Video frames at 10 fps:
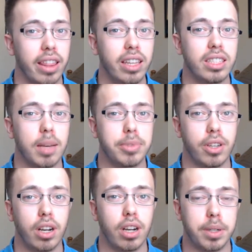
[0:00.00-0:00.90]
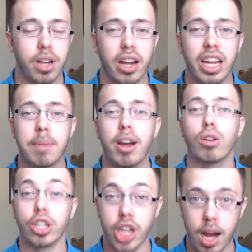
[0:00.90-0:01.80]
This episode, I'm going to be talking
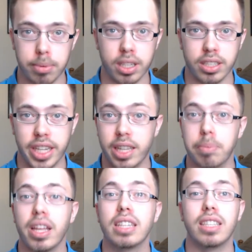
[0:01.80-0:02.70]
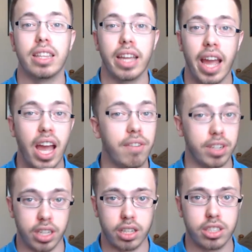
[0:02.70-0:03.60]
about goblins and the place that they have
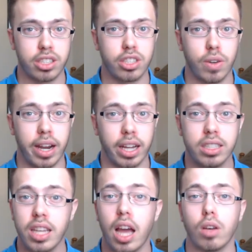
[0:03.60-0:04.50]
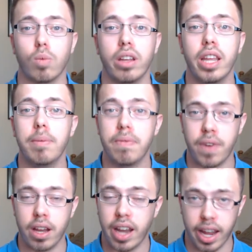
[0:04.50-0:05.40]
in Dungeons & Dragons, how to run them
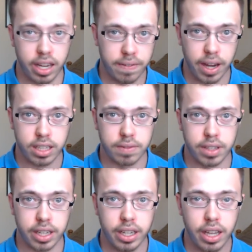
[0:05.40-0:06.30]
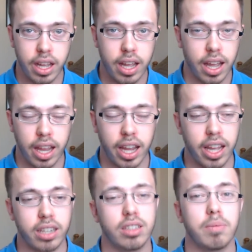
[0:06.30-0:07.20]
fun and effectively,
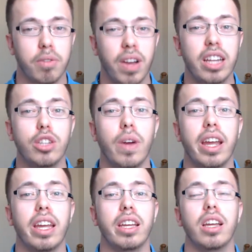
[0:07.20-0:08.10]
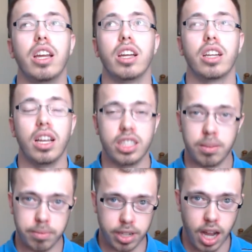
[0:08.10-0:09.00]
and provide you a
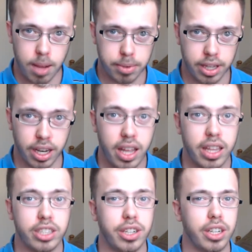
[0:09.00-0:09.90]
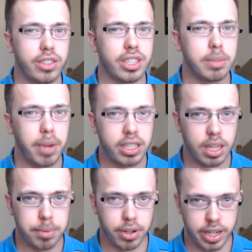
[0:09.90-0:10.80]
custom goblin that you can use to spice
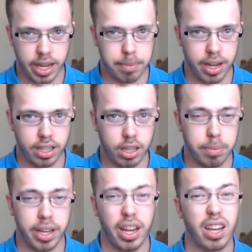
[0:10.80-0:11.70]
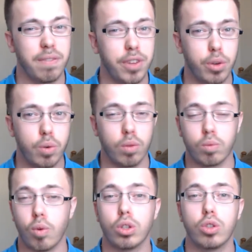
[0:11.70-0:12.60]
up your campaign a little bit, and a few
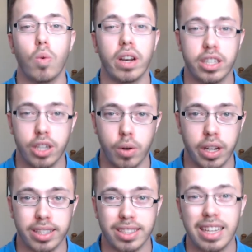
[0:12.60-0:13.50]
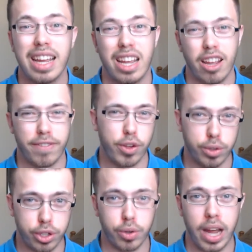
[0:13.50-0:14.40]
Roll20 tokens if you
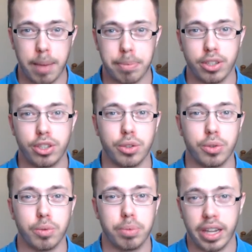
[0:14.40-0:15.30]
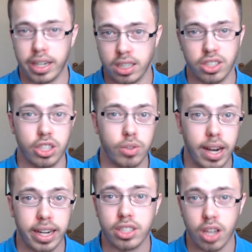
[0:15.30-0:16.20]
do happen to play Dungeons &
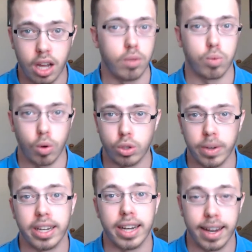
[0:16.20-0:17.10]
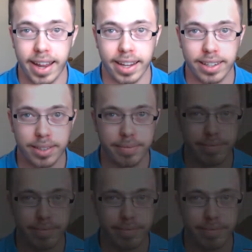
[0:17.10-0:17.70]
Dragons on Roll20.net.